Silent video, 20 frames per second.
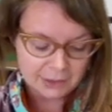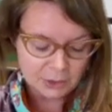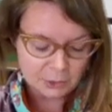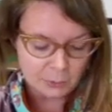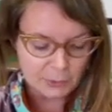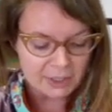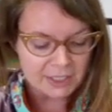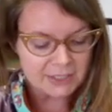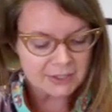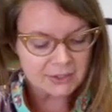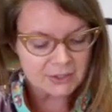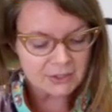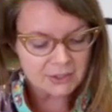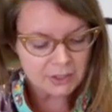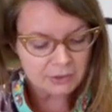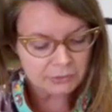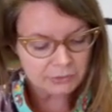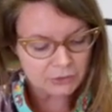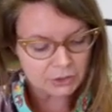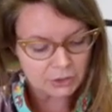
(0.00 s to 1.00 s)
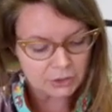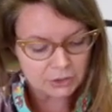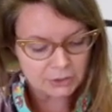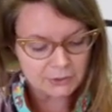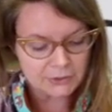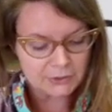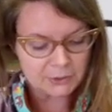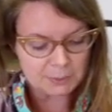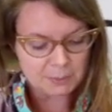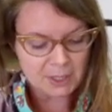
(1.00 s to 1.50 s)
When he sniffed the
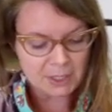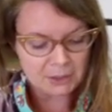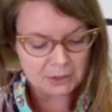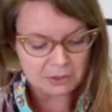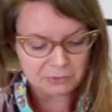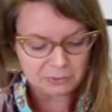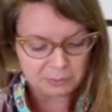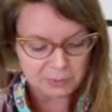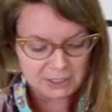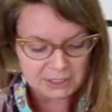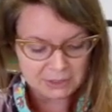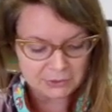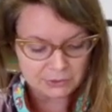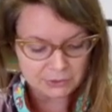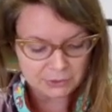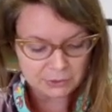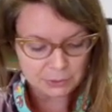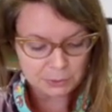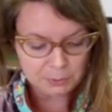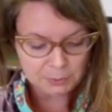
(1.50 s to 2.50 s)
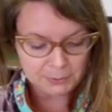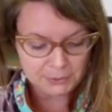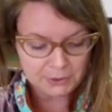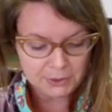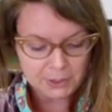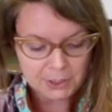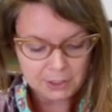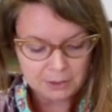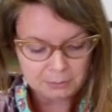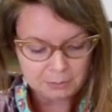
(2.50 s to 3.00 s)
good smell of bean soup,
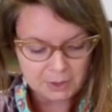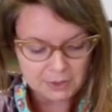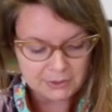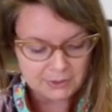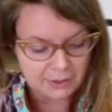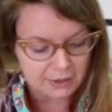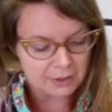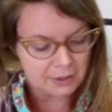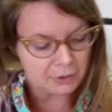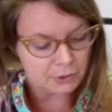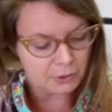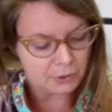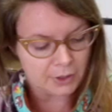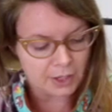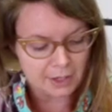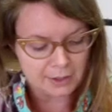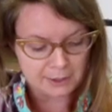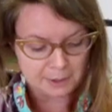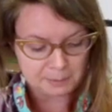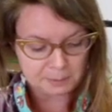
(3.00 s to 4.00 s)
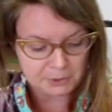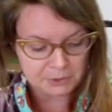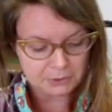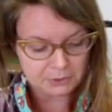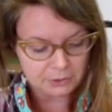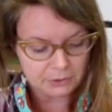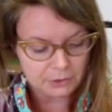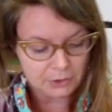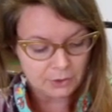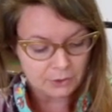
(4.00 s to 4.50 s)
Masahiro got up.
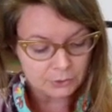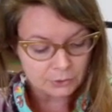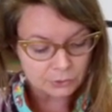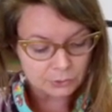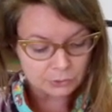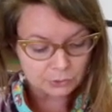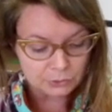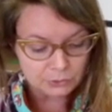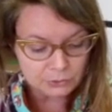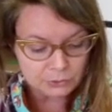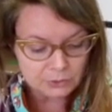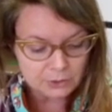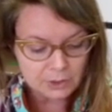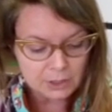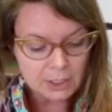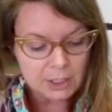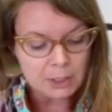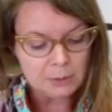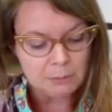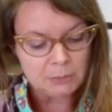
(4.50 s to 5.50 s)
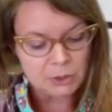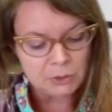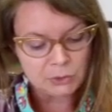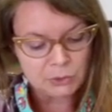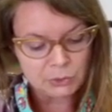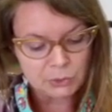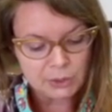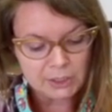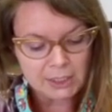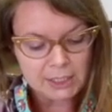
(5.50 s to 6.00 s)
Soon,
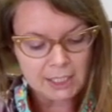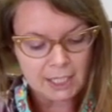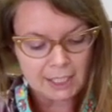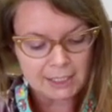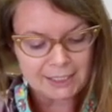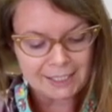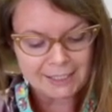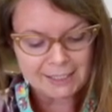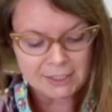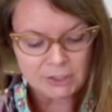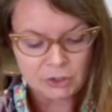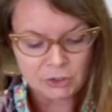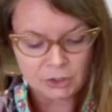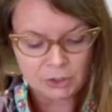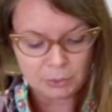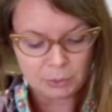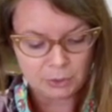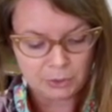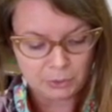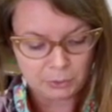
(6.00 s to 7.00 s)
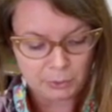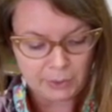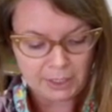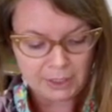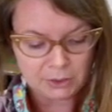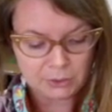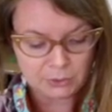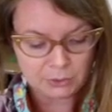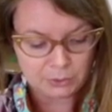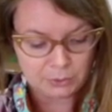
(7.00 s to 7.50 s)
Mitsui and Eiji were
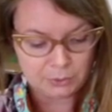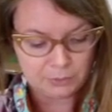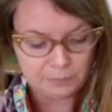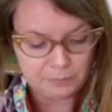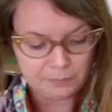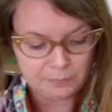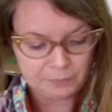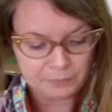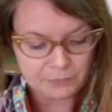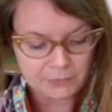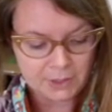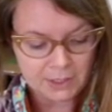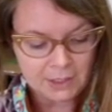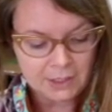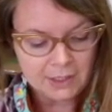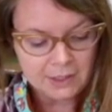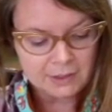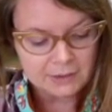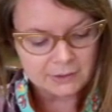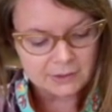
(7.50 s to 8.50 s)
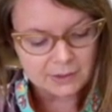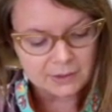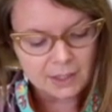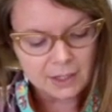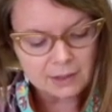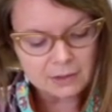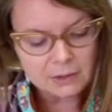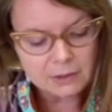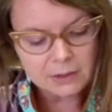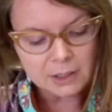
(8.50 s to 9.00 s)
awake too.
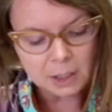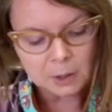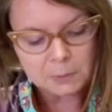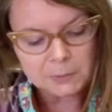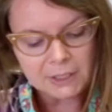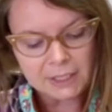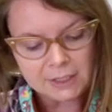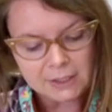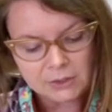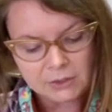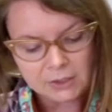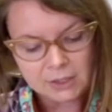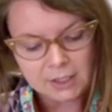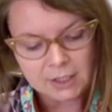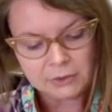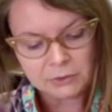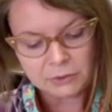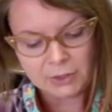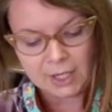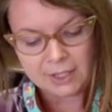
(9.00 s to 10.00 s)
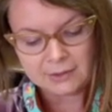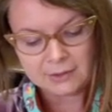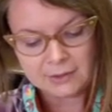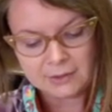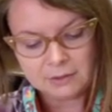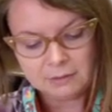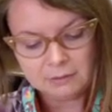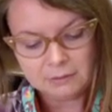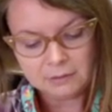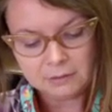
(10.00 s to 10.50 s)
Sadako helped Eiji get dressed.
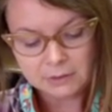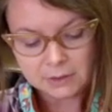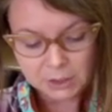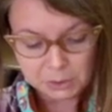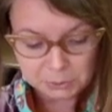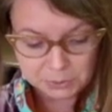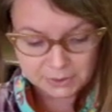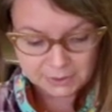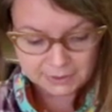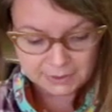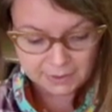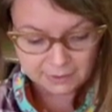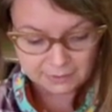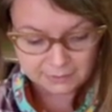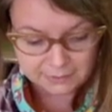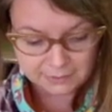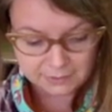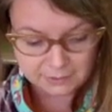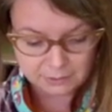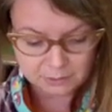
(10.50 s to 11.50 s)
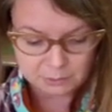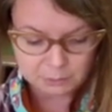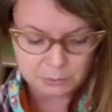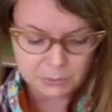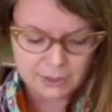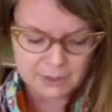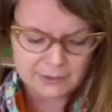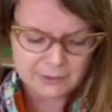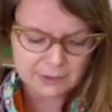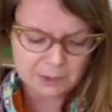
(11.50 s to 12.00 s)
He was 6,
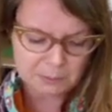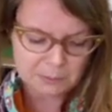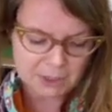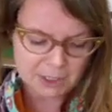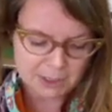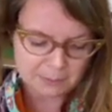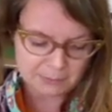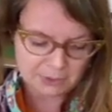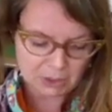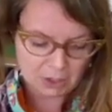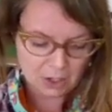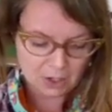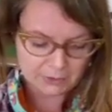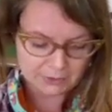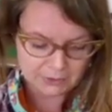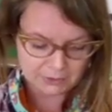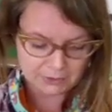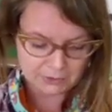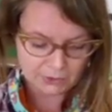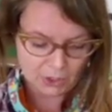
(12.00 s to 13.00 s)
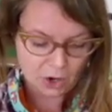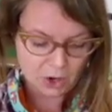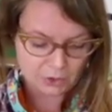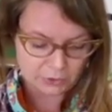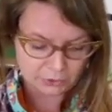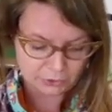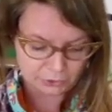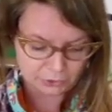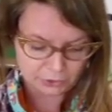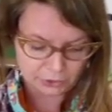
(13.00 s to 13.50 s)
but he sometimes lost a sock
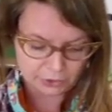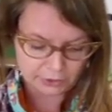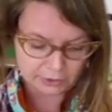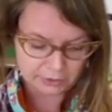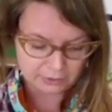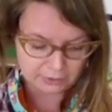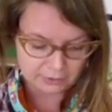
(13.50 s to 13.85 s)
or shirt.